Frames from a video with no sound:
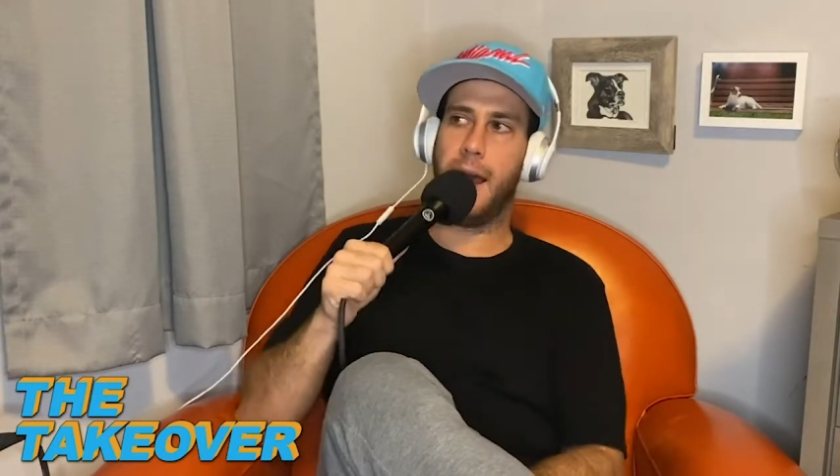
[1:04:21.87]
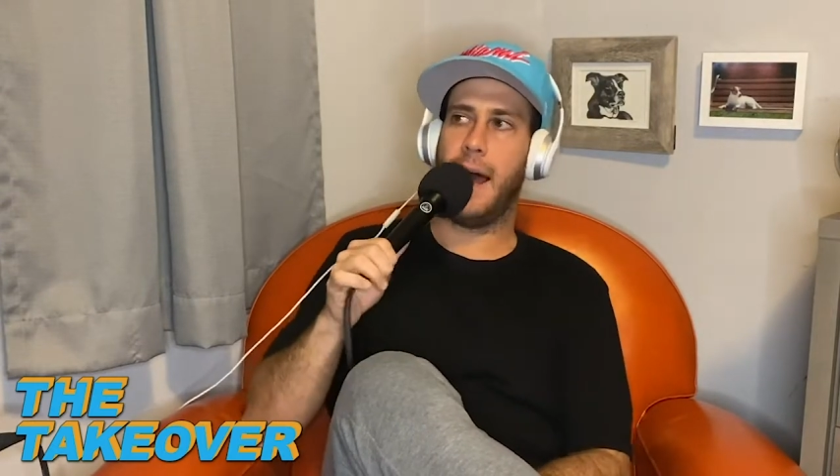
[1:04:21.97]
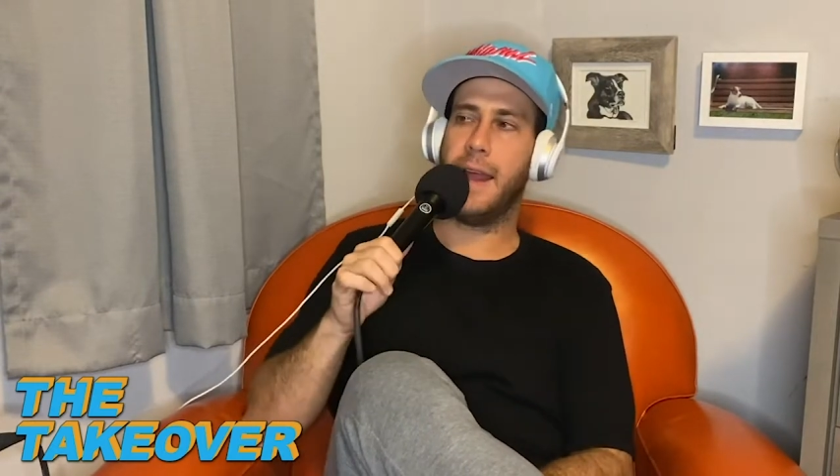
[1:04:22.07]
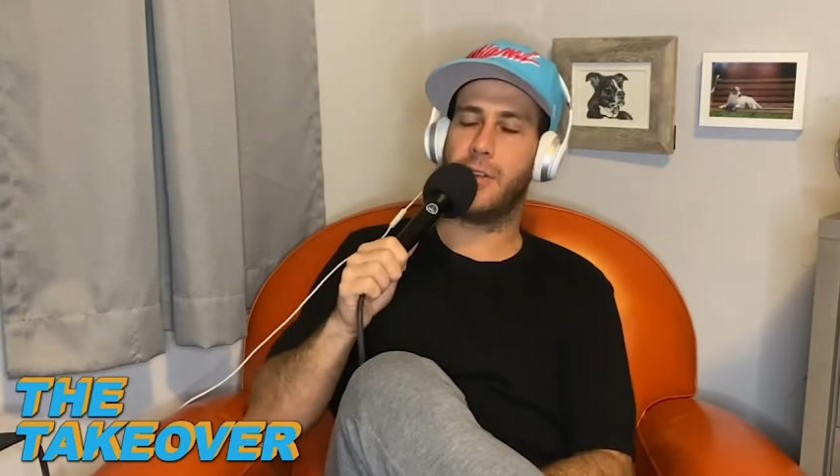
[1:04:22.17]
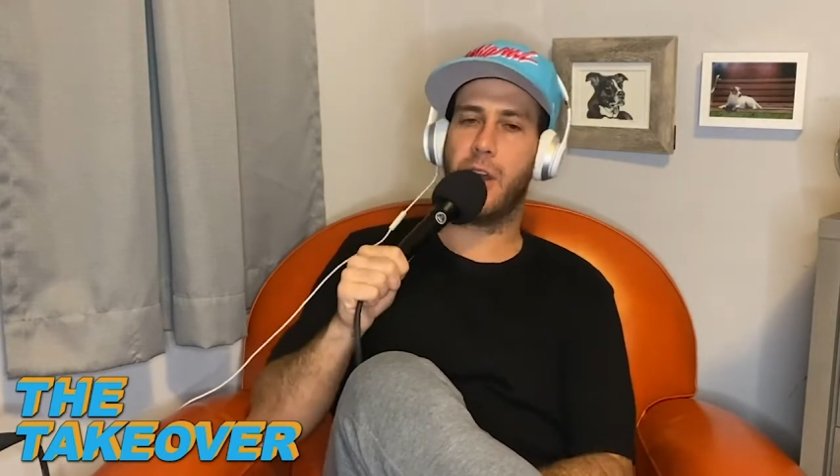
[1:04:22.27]

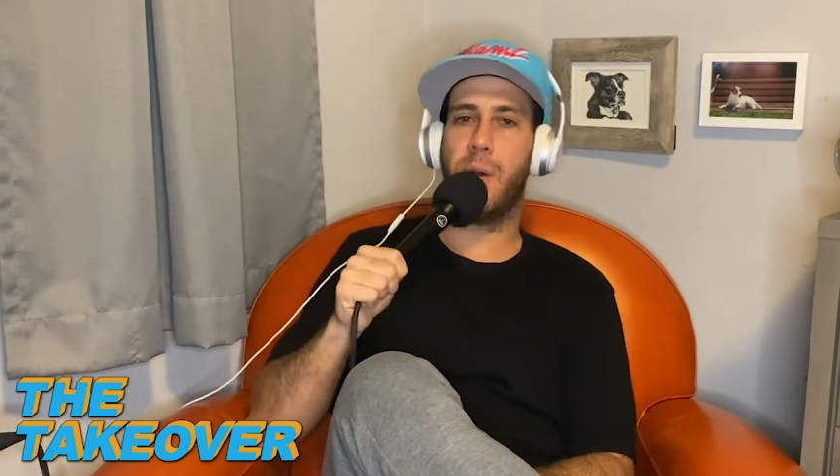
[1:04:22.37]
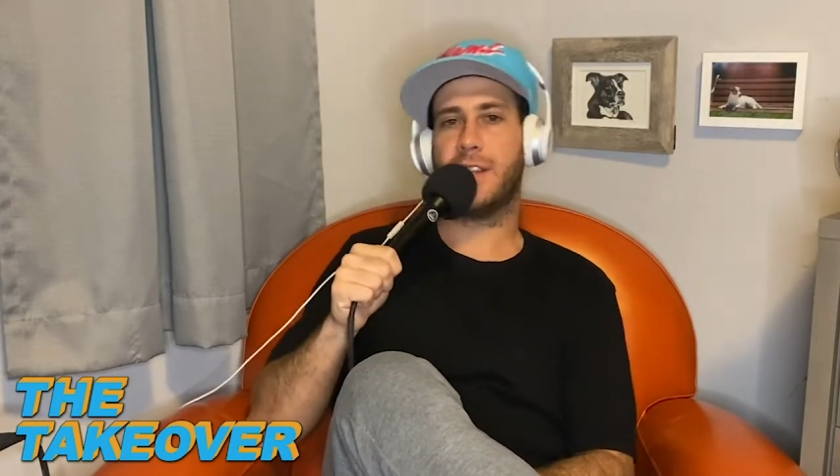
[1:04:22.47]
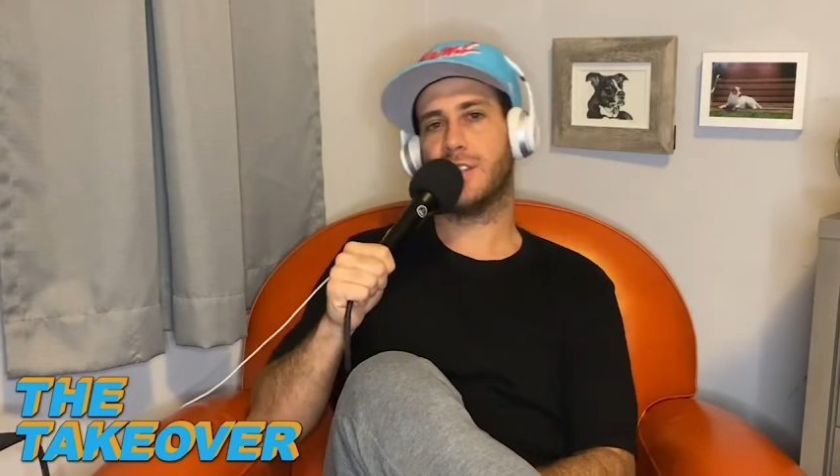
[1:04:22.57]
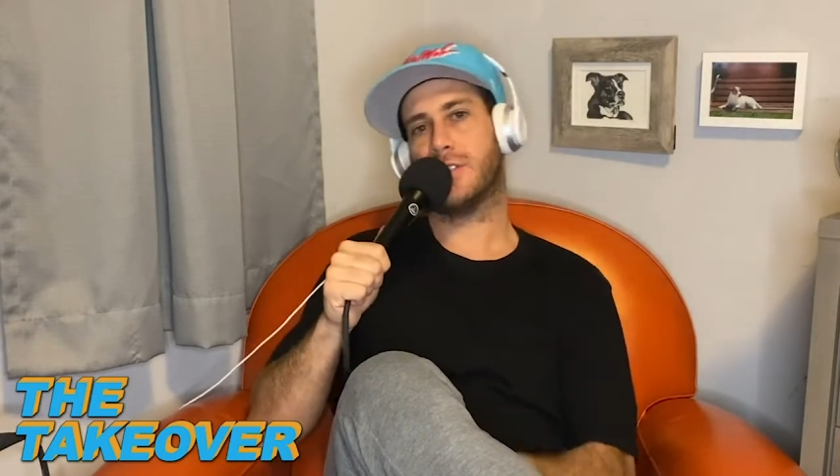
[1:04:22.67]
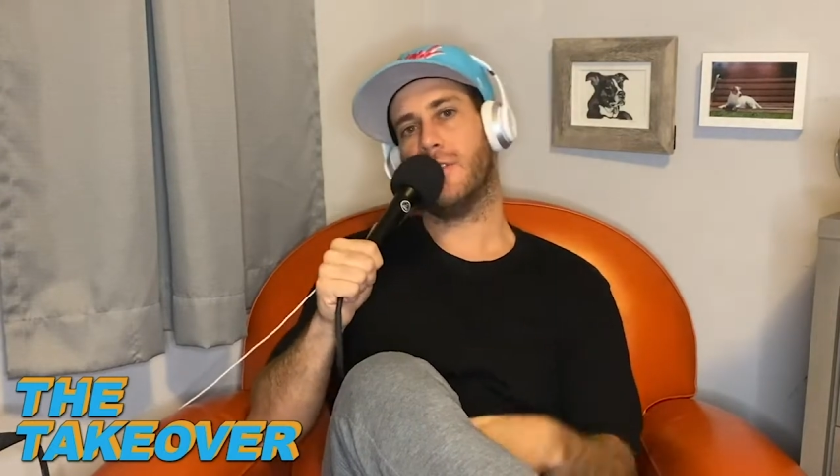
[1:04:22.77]
I don't know, I
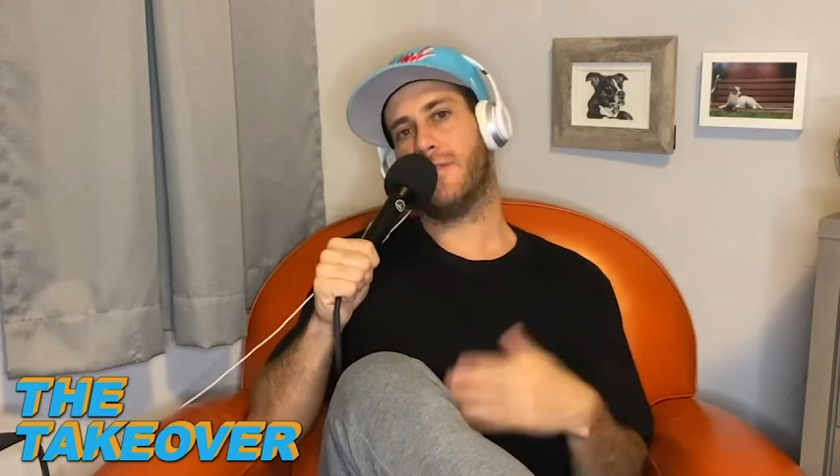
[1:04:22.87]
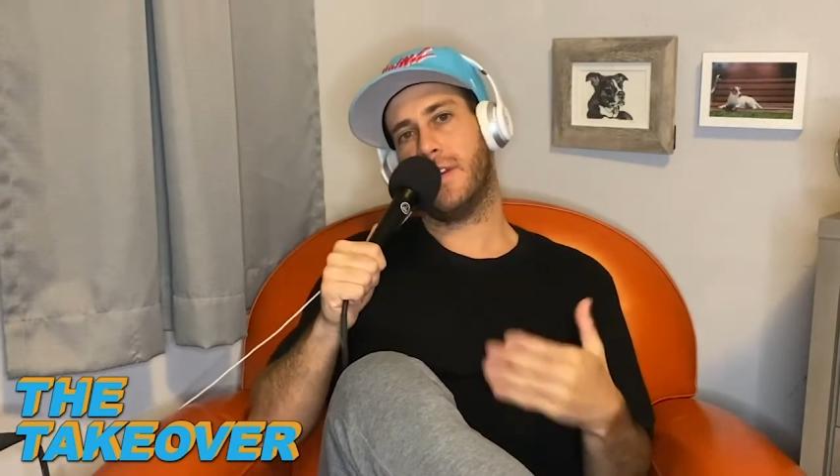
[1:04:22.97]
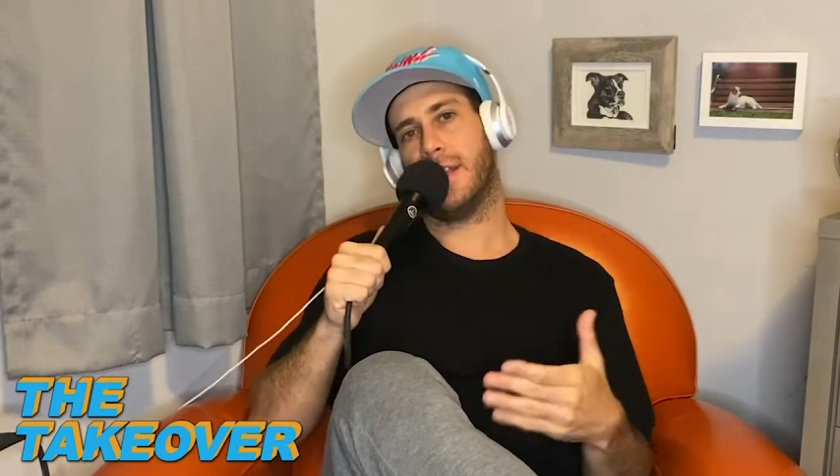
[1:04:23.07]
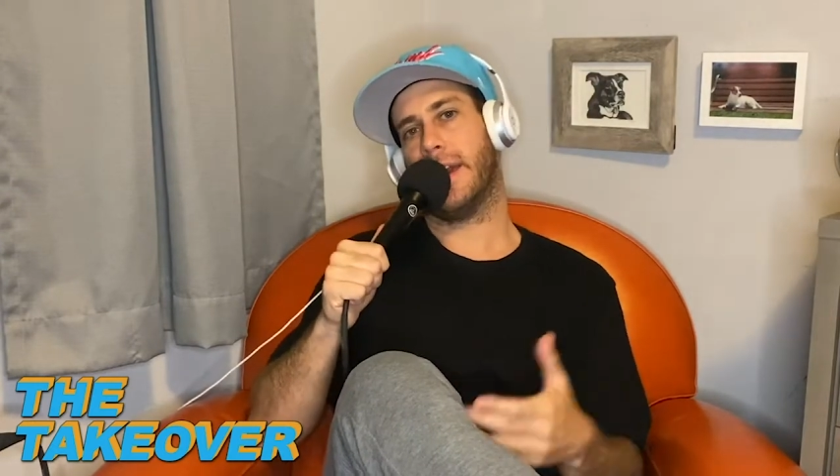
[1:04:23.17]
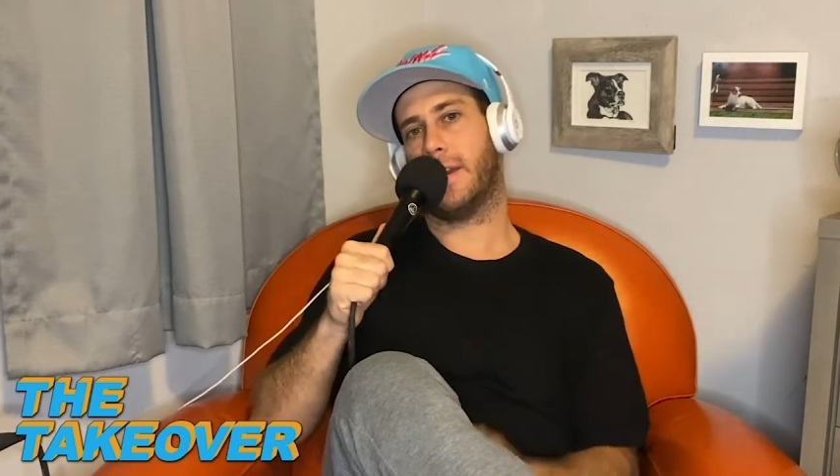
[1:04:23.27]
just don't
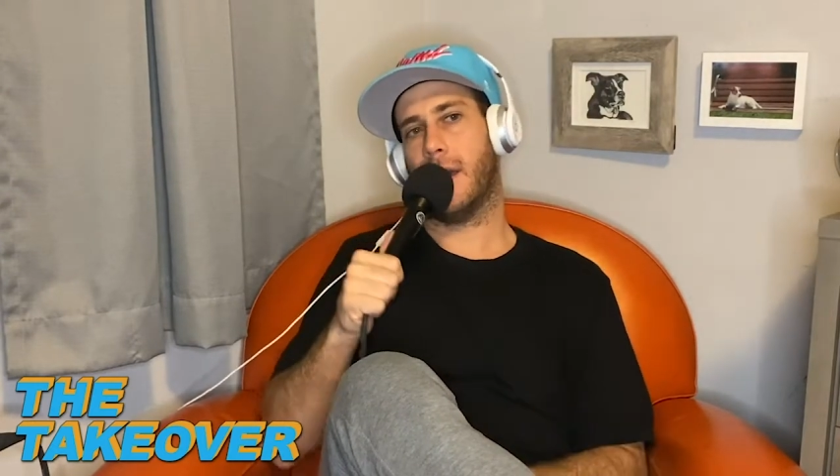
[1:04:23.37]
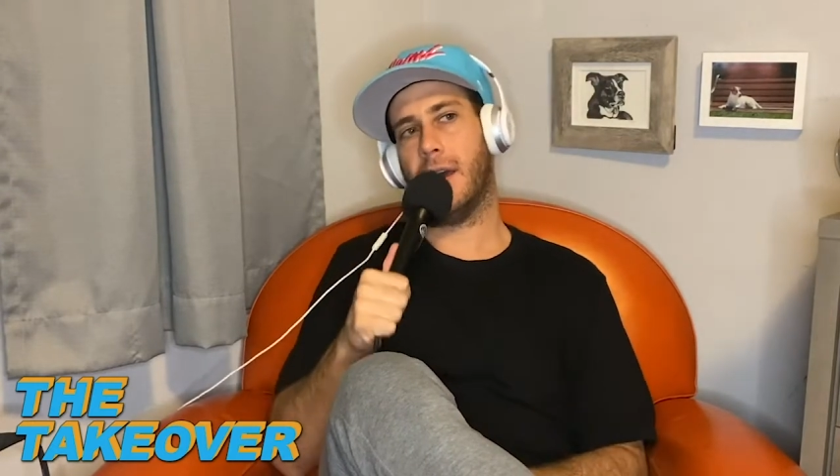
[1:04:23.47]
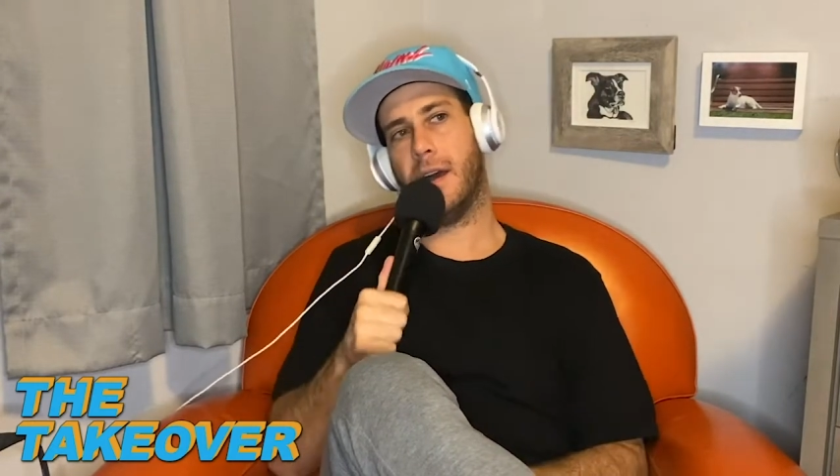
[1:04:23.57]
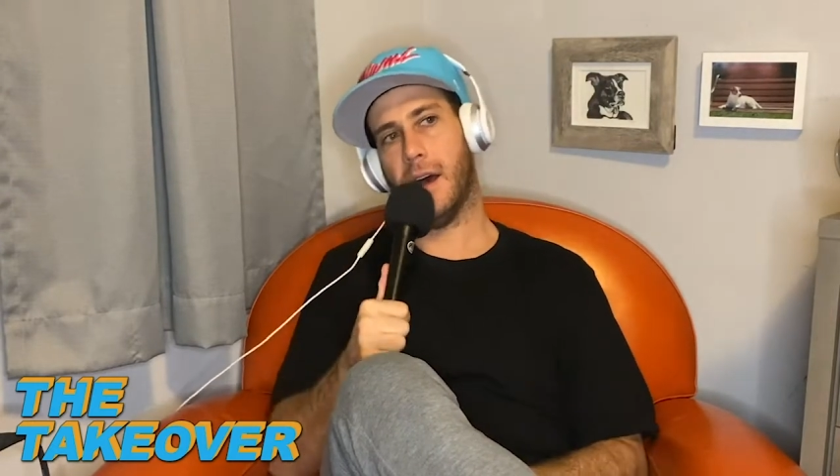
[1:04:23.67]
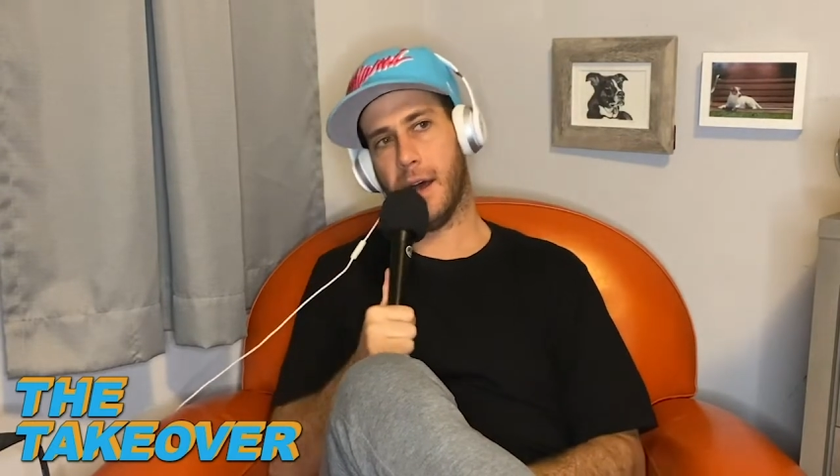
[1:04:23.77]
feel like,
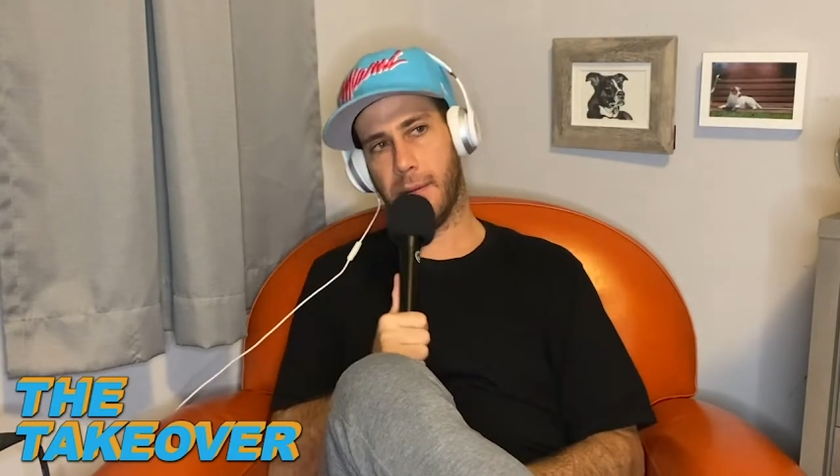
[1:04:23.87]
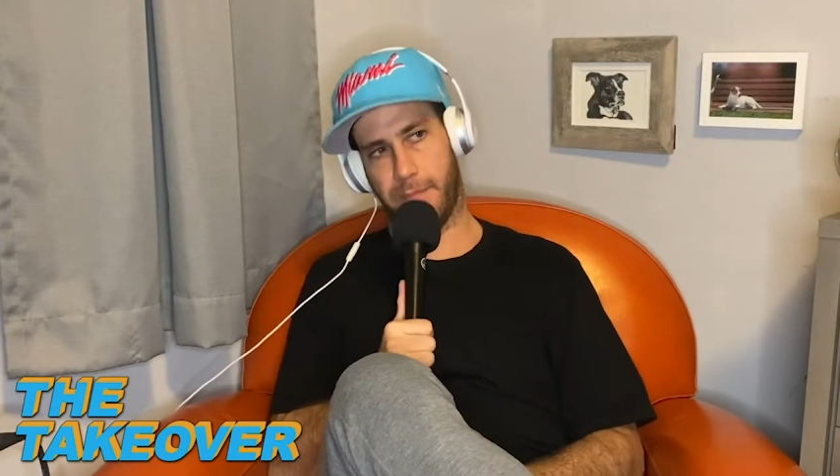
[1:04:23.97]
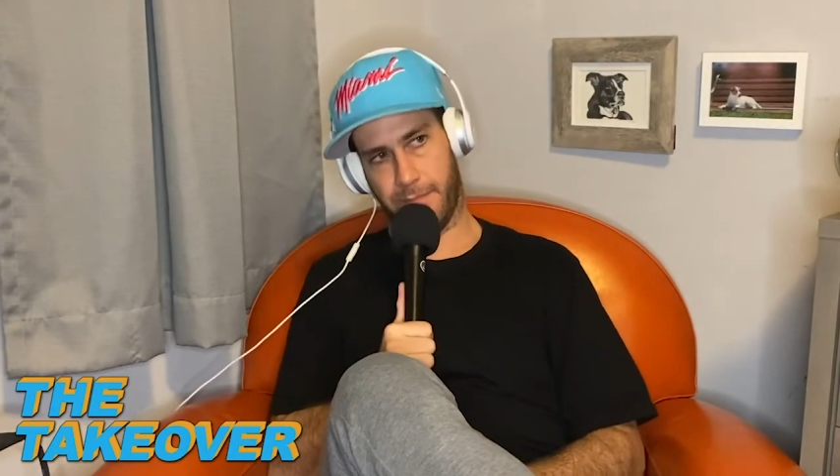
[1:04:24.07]
I